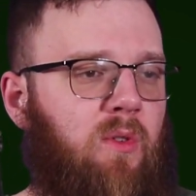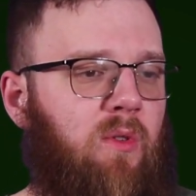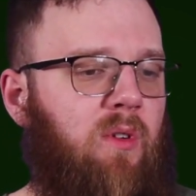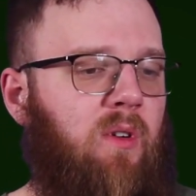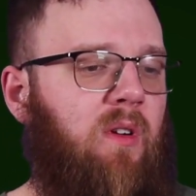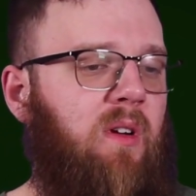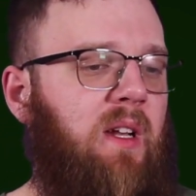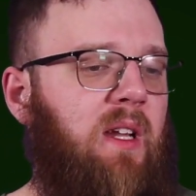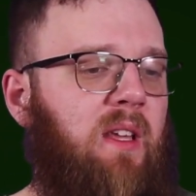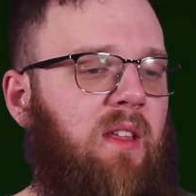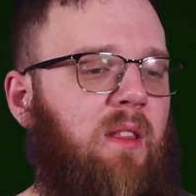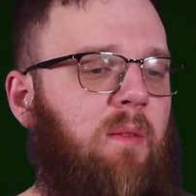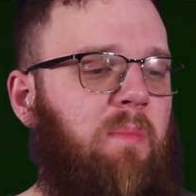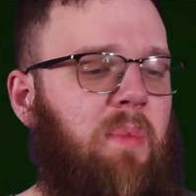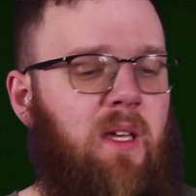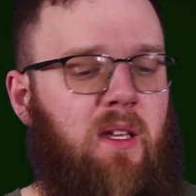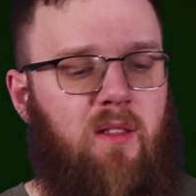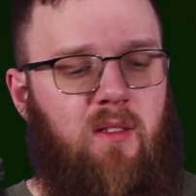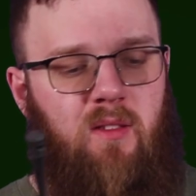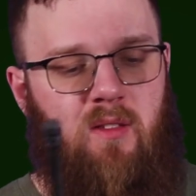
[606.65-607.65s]
or any of the
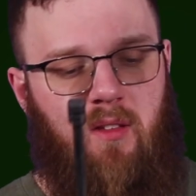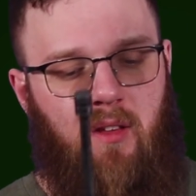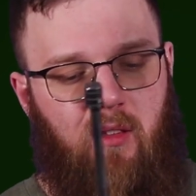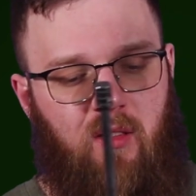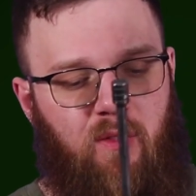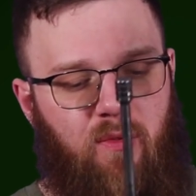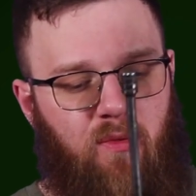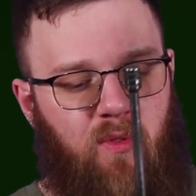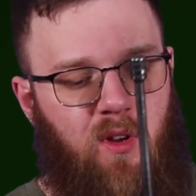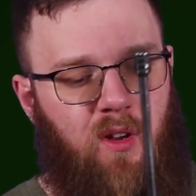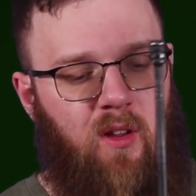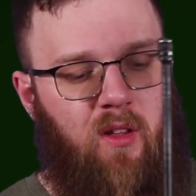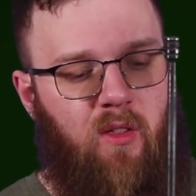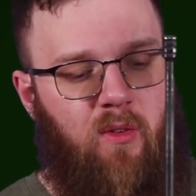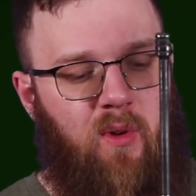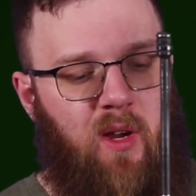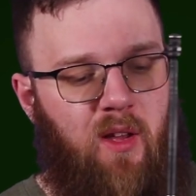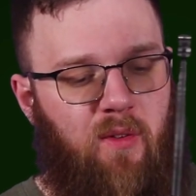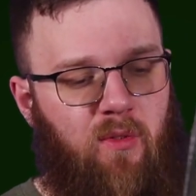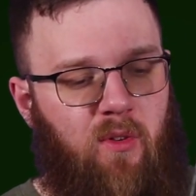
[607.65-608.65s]
pins on the front of
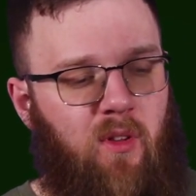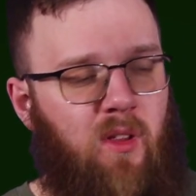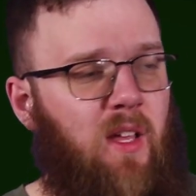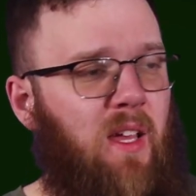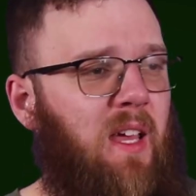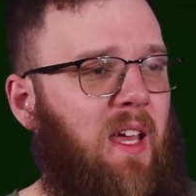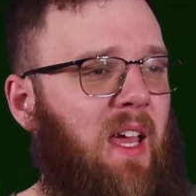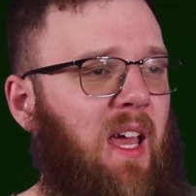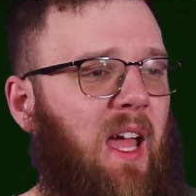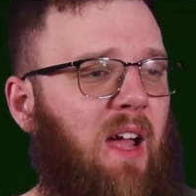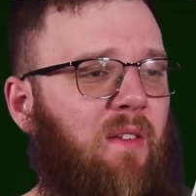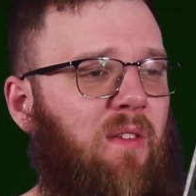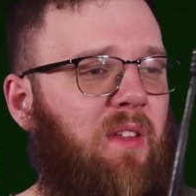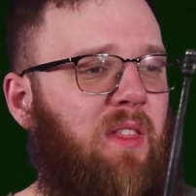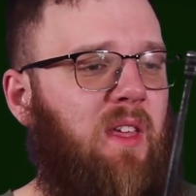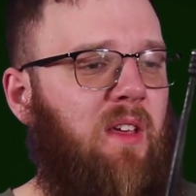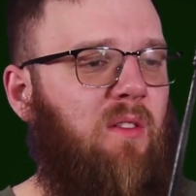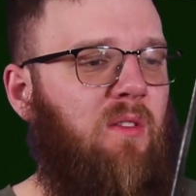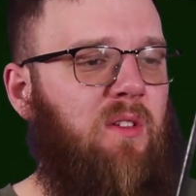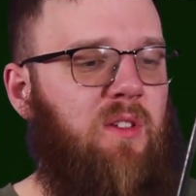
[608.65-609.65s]
the rifle,
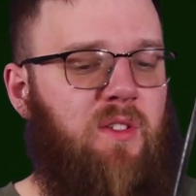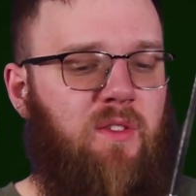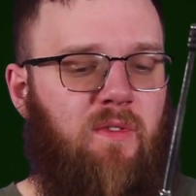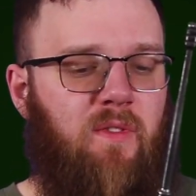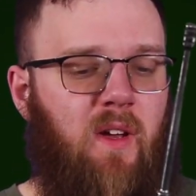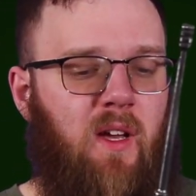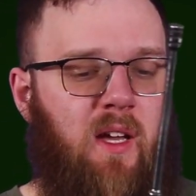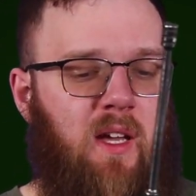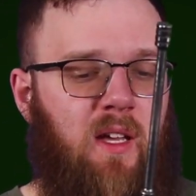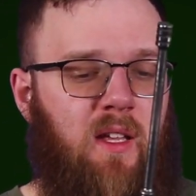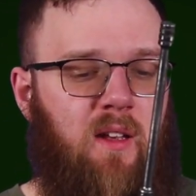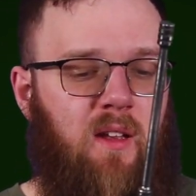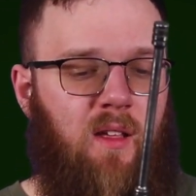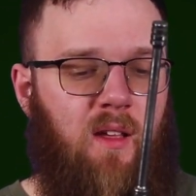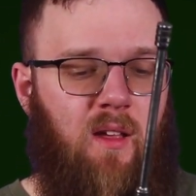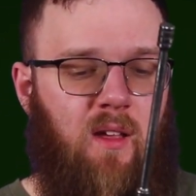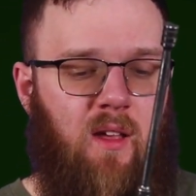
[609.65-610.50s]
everything looks fine.